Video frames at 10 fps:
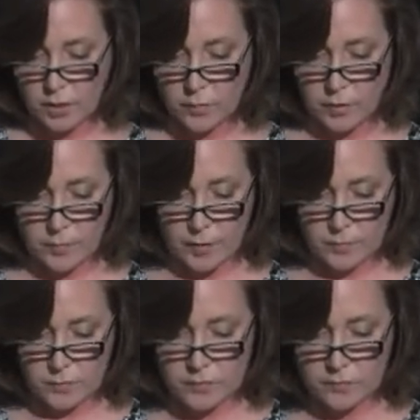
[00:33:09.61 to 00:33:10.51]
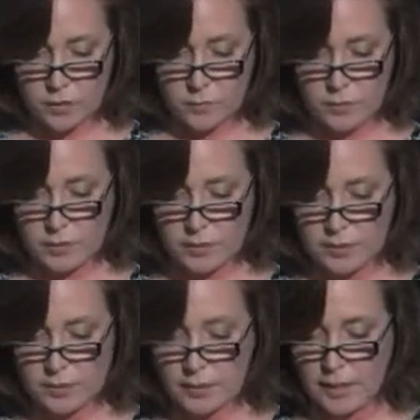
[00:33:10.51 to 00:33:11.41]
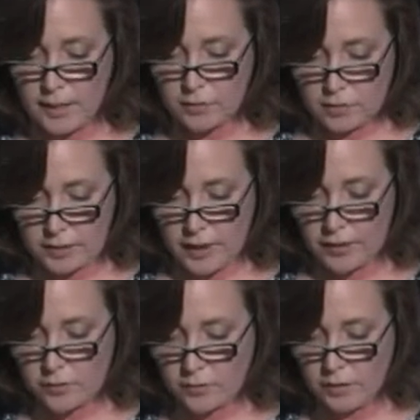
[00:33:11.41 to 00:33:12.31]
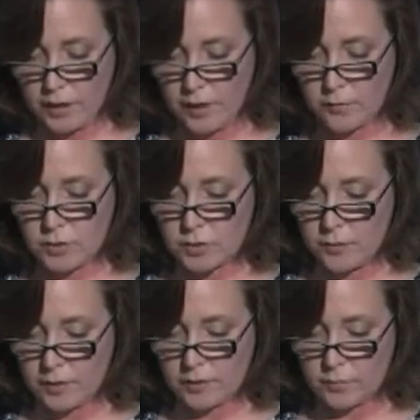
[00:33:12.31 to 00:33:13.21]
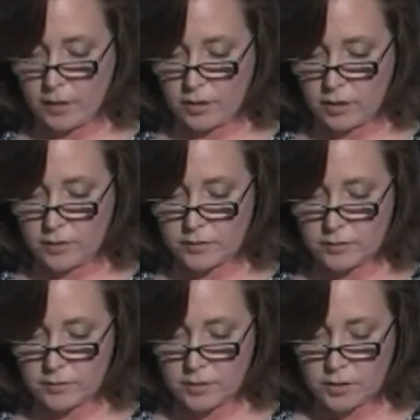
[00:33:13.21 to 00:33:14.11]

where members of the community to ga- could gather and be surrounded by art.